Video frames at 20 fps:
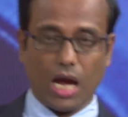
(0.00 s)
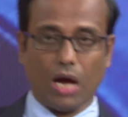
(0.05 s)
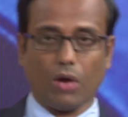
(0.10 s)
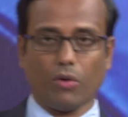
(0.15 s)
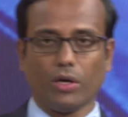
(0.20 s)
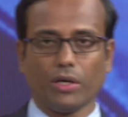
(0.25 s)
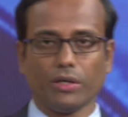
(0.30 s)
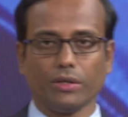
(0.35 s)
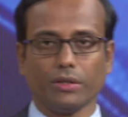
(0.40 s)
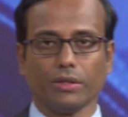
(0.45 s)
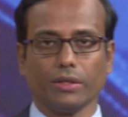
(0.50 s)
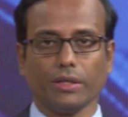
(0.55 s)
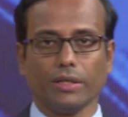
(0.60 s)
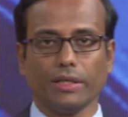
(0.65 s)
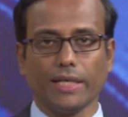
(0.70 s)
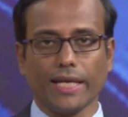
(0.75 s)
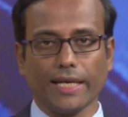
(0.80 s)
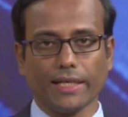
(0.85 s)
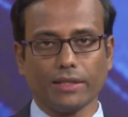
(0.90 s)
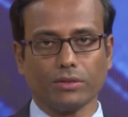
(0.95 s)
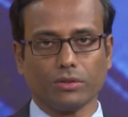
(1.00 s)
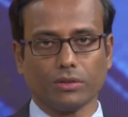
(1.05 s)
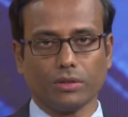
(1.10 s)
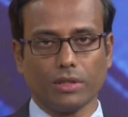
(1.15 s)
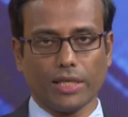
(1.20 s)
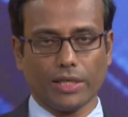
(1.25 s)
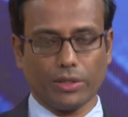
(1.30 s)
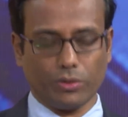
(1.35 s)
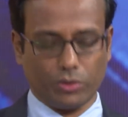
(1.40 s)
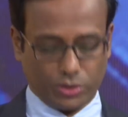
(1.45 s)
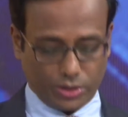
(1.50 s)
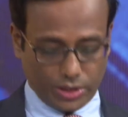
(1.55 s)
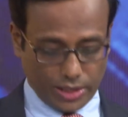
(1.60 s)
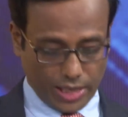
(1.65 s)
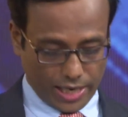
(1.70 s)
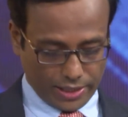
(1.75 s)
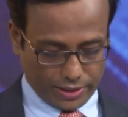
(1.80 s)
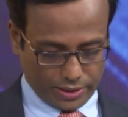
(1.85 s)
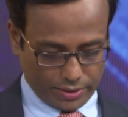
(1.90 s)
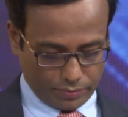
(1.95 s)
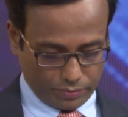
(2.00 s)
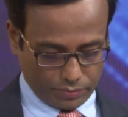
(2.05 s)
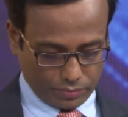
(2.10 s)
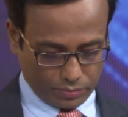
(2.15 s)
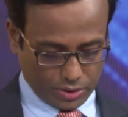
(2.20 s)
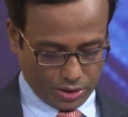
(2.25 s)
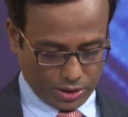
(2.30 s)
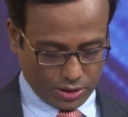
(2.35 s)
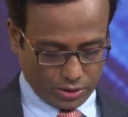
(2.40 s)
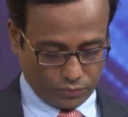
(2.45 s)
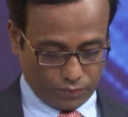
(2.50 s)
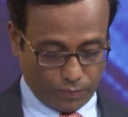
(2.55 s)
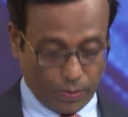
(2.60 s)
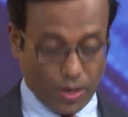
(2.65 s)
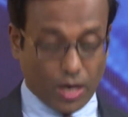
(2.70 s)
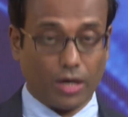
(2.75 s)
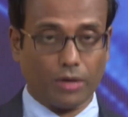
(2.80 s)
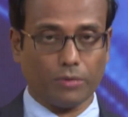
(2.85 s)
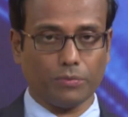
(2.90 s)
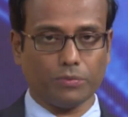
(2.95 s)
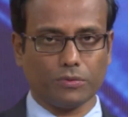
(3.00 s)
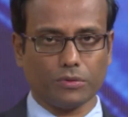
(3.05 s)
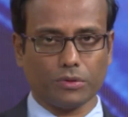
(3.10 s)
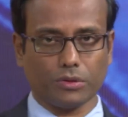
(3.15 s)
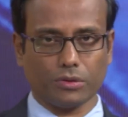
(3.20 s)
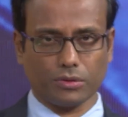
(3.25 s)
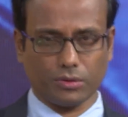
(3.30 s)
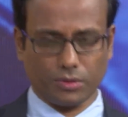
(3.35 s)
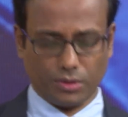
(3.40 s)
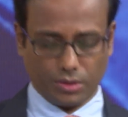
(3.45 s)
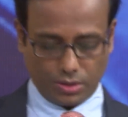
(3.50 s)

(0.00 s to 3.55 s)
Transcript: Our next linguistic item is verbs,